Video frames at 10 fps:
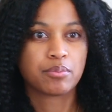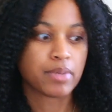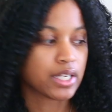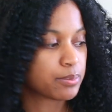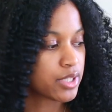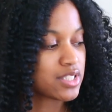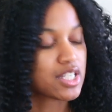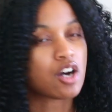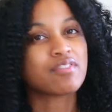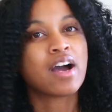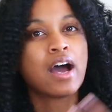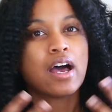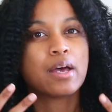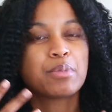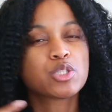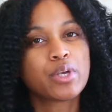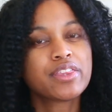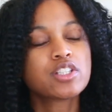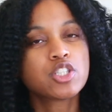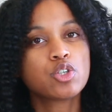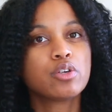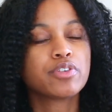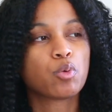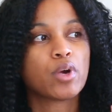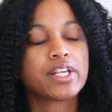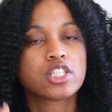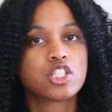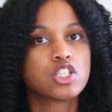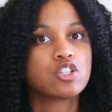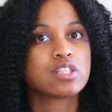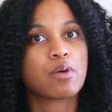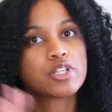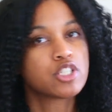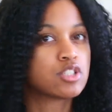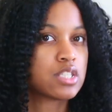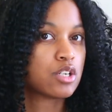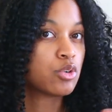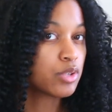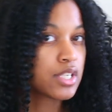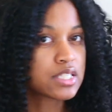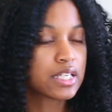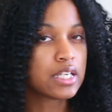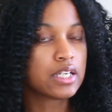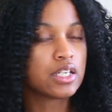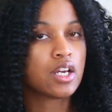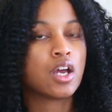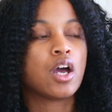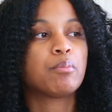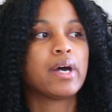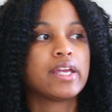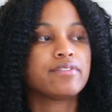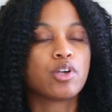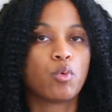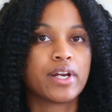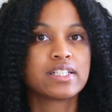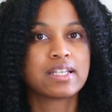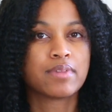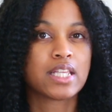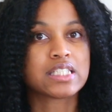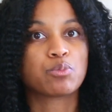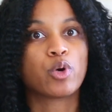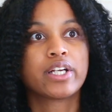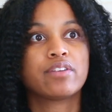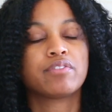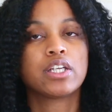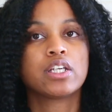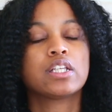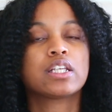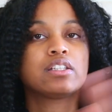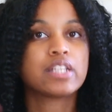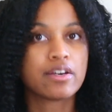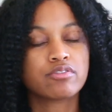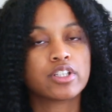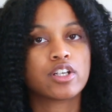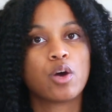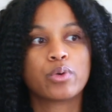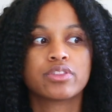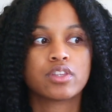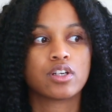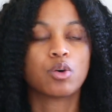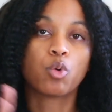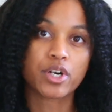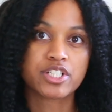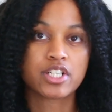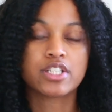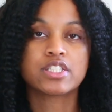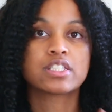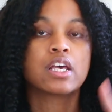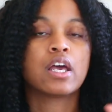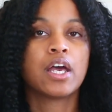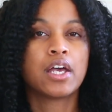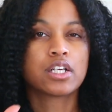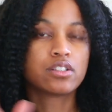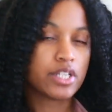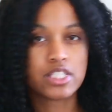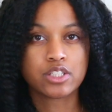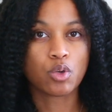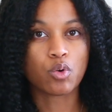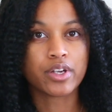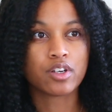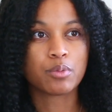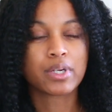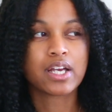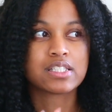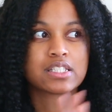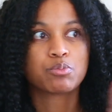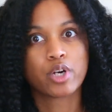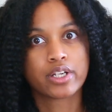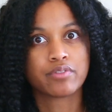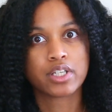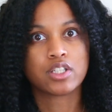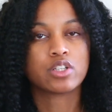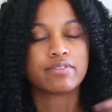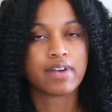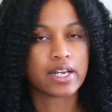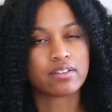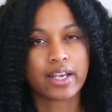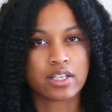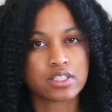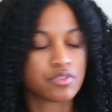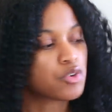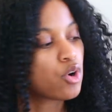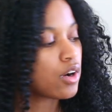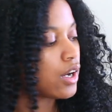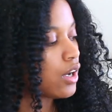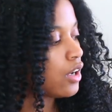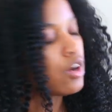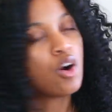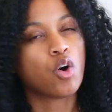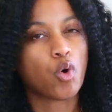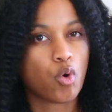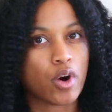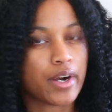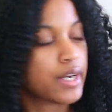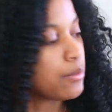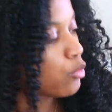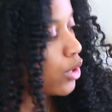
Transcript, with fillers: and make up yourself. Between the two, if you're wanting to choose, I would choose the Huna skin. But if you're wanting something that's more convenient, then definitely go with the Origins cleansing oil because it's more convenient. You can find it like in Sephora or in